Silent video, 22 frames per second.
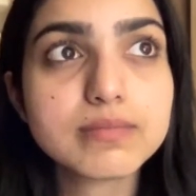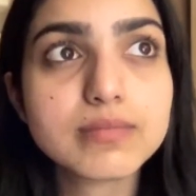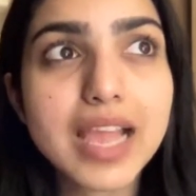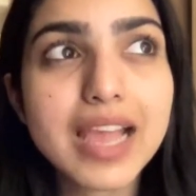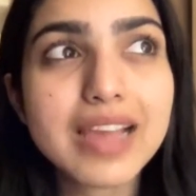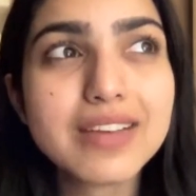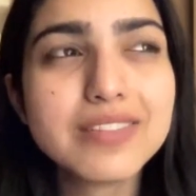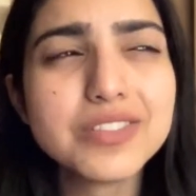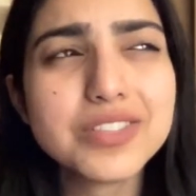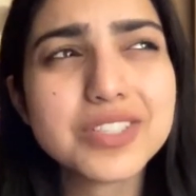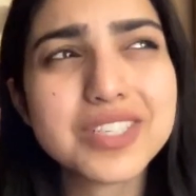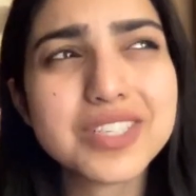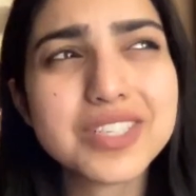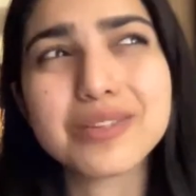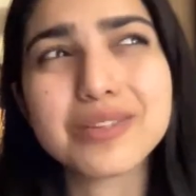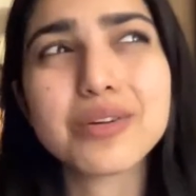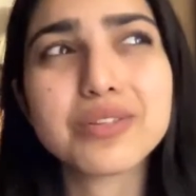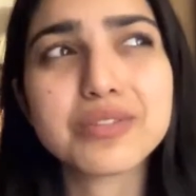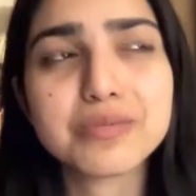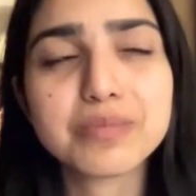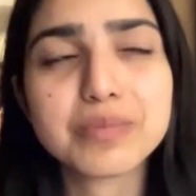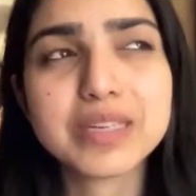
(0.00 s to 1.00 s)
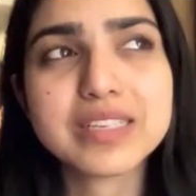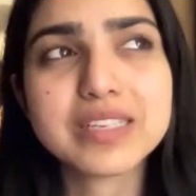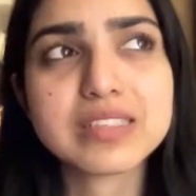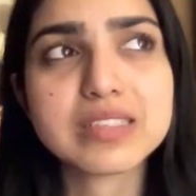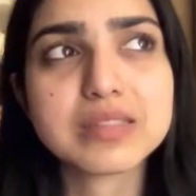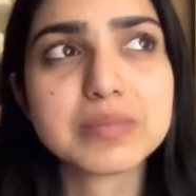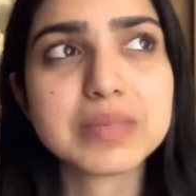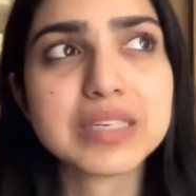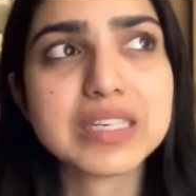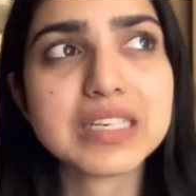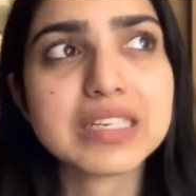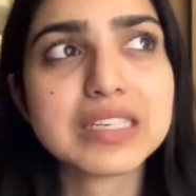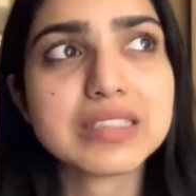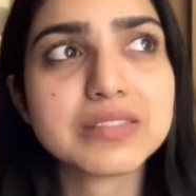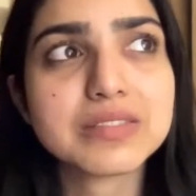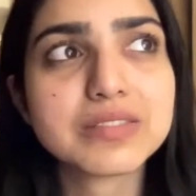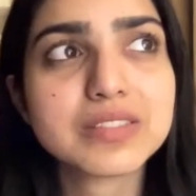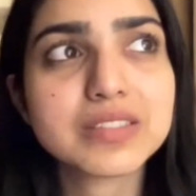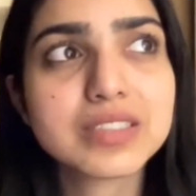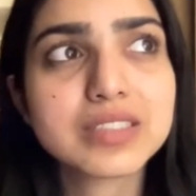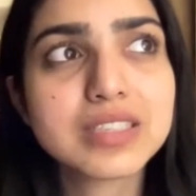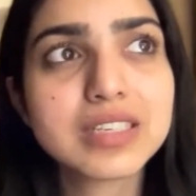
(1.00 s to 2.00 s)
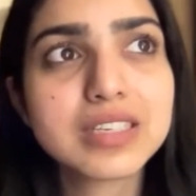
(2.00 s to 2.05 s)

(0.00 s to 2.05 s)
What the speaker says: I haven't read a lot of plays in my life.